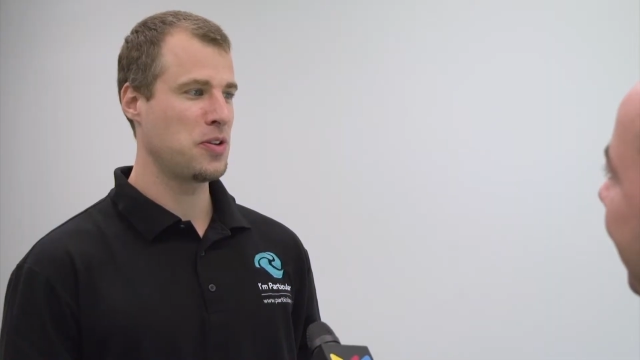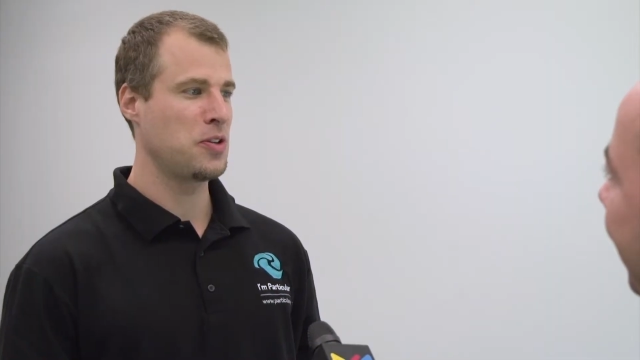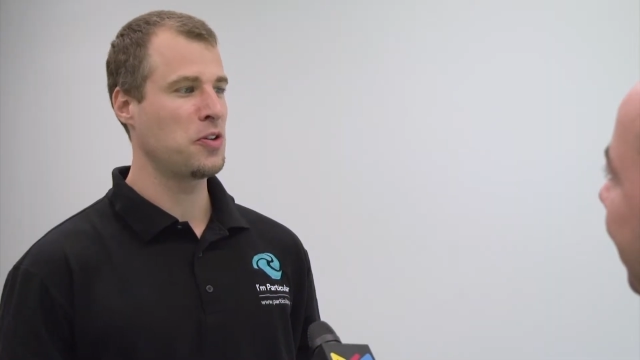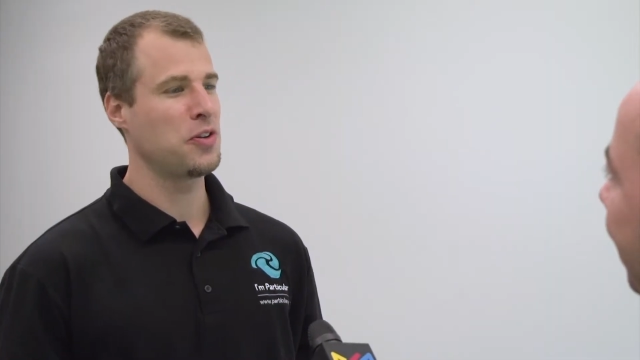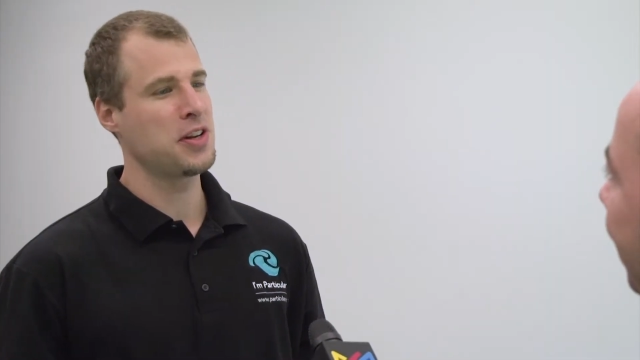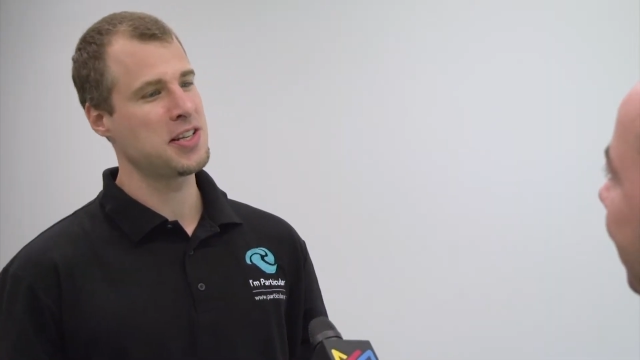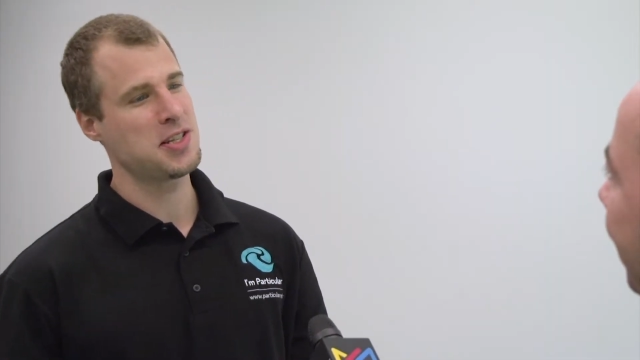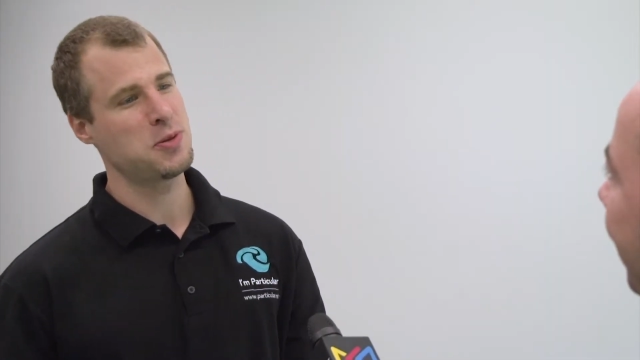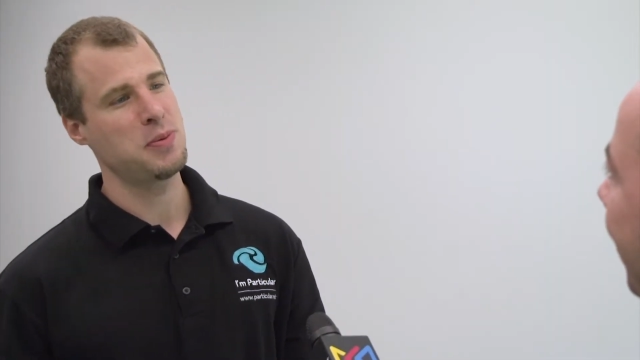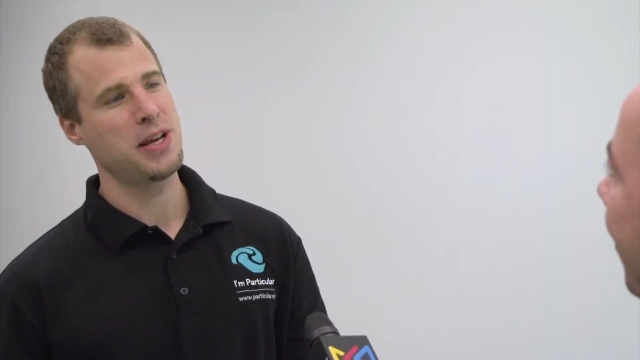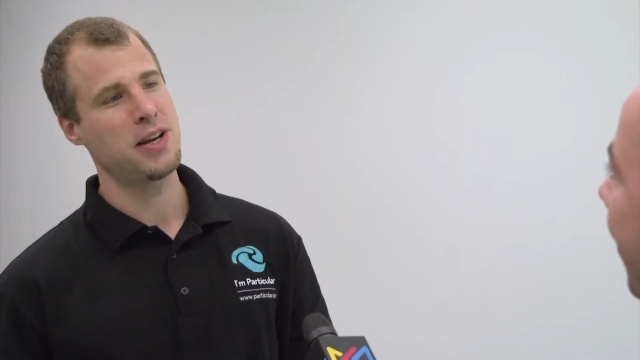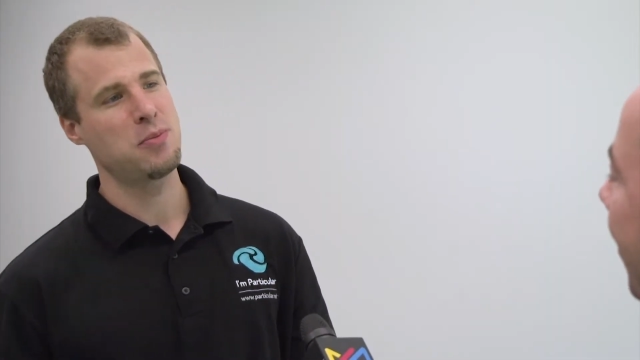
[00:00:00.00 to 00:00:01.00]
not only as a
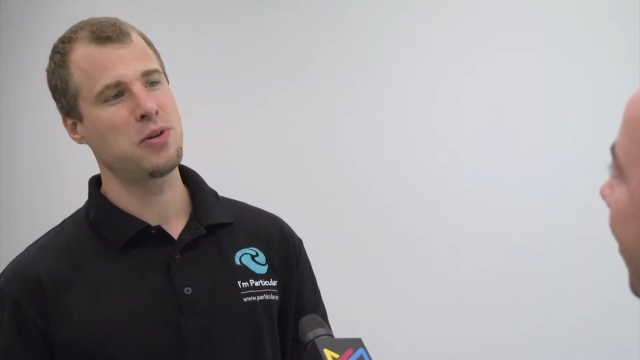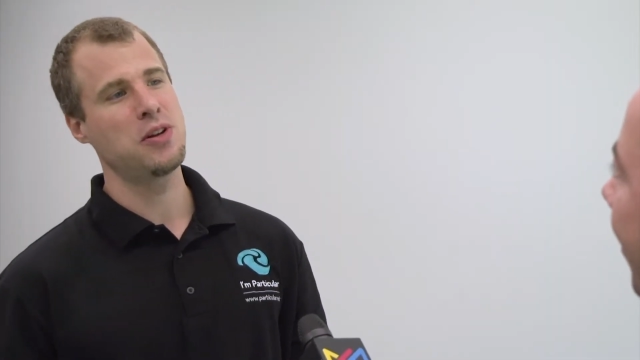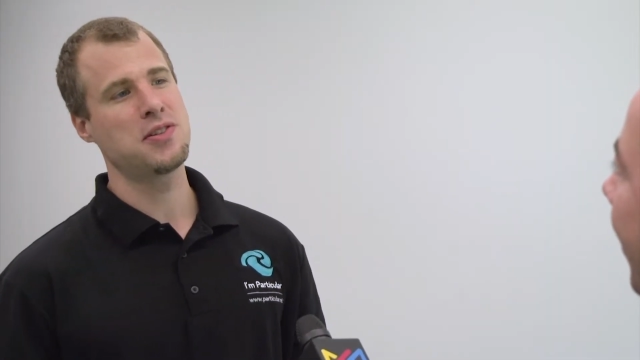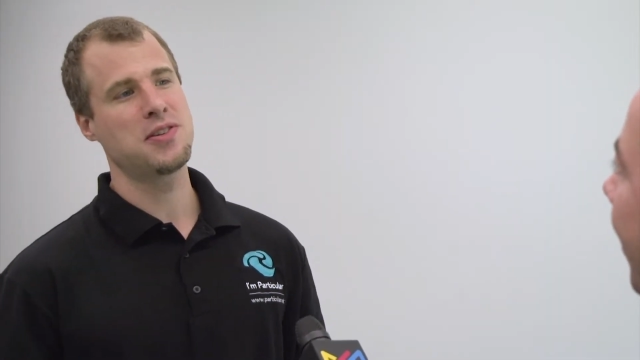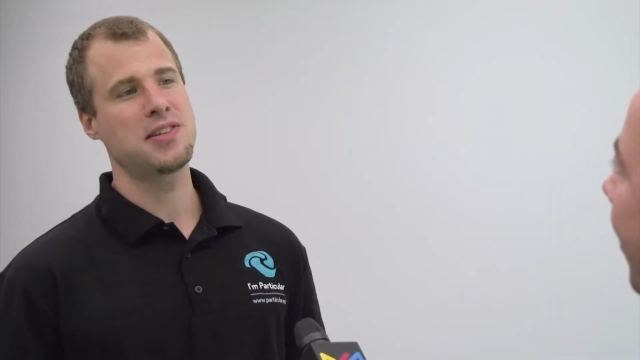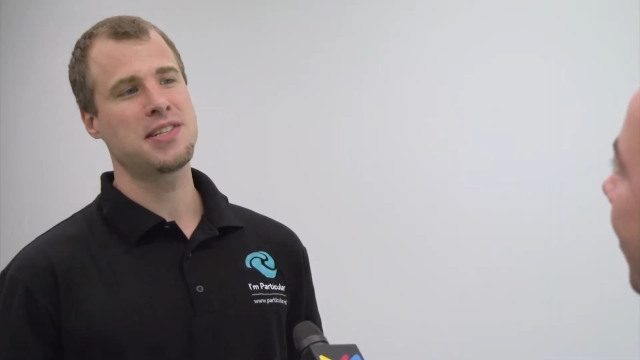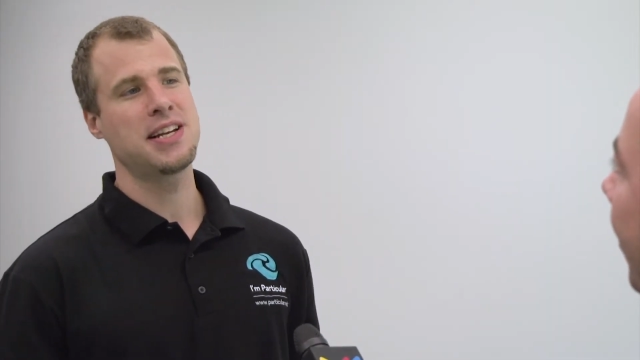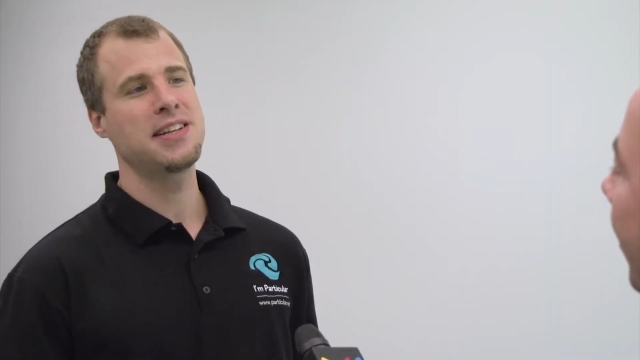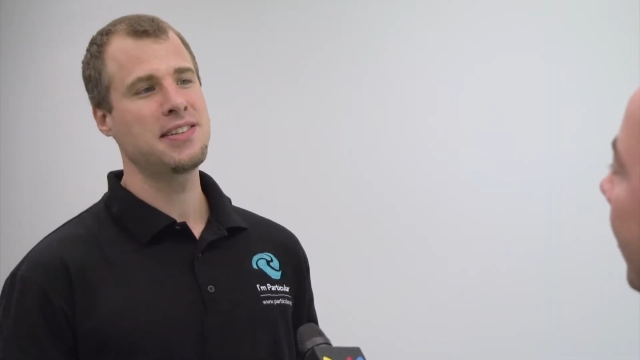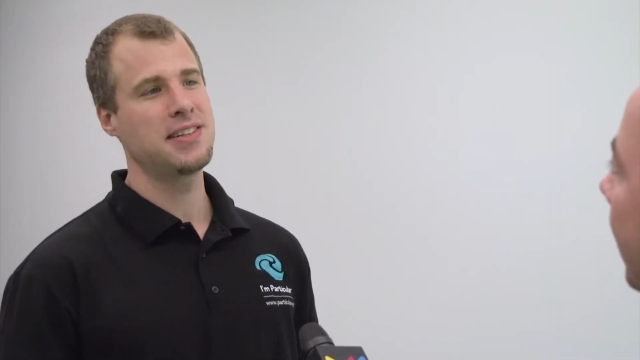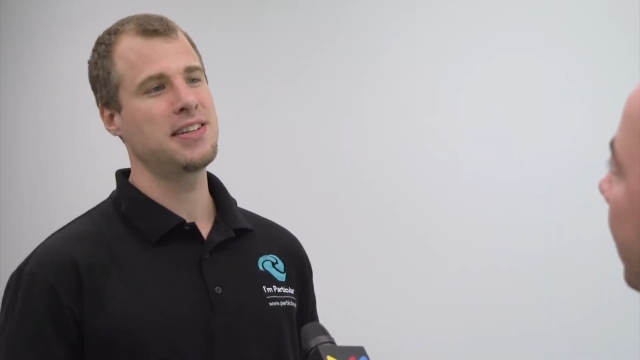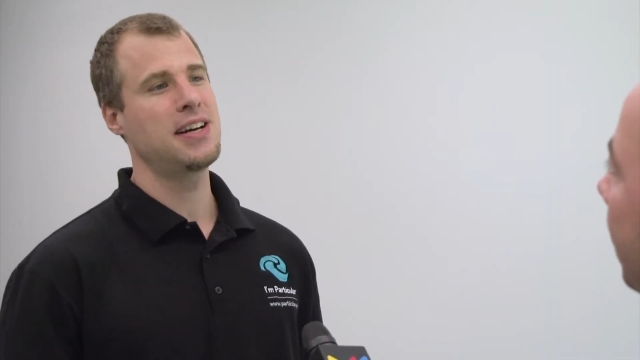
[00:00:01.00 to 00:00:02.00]
speaker but also as an
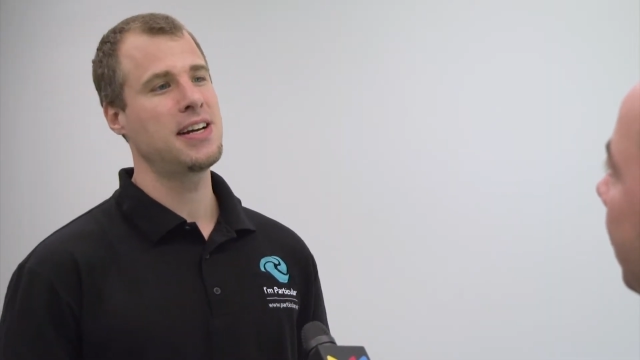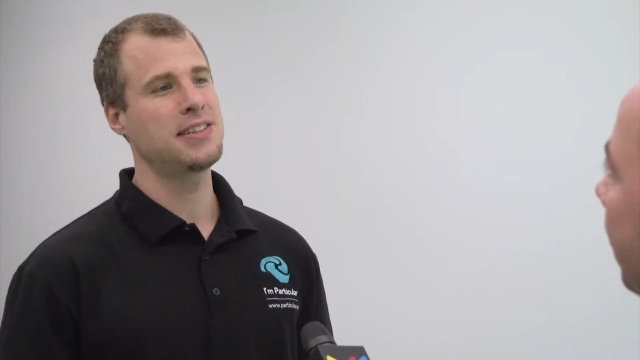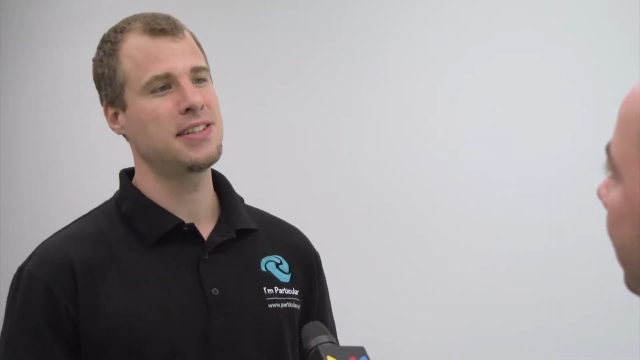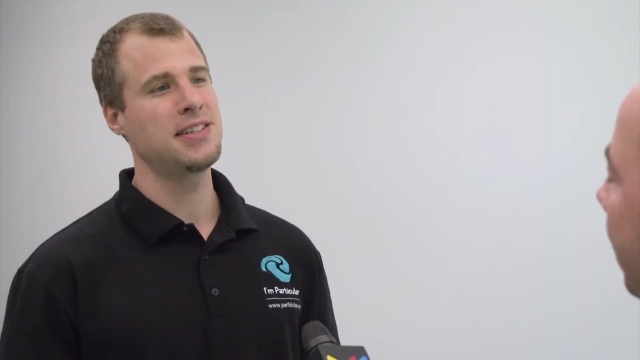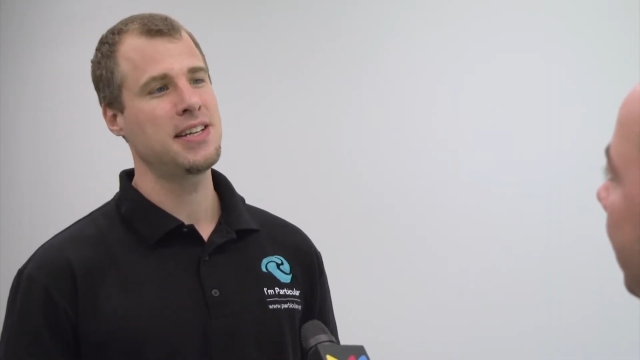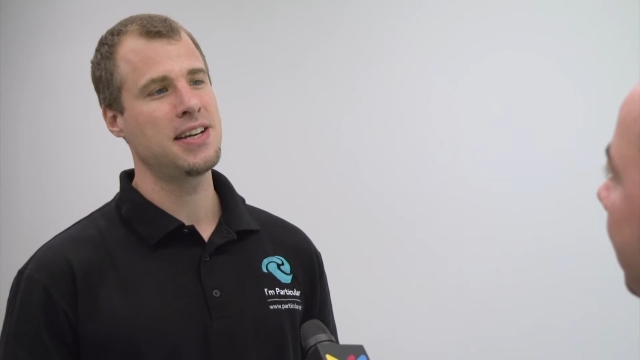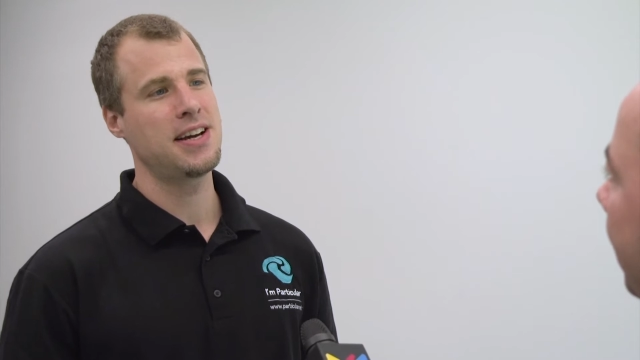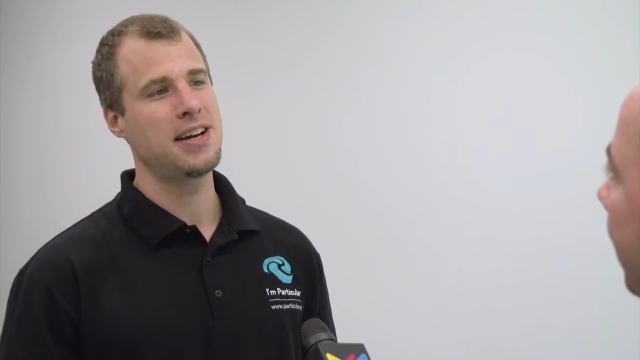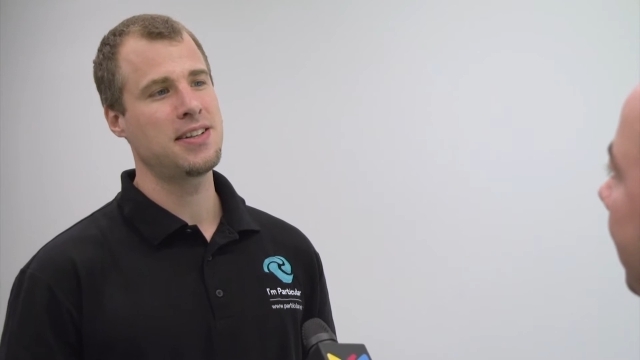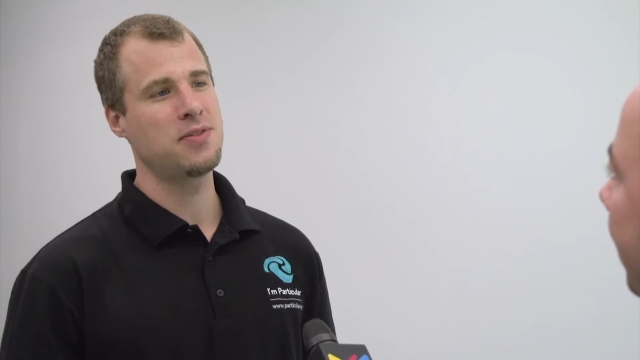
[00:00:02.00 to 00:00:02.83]
attendee.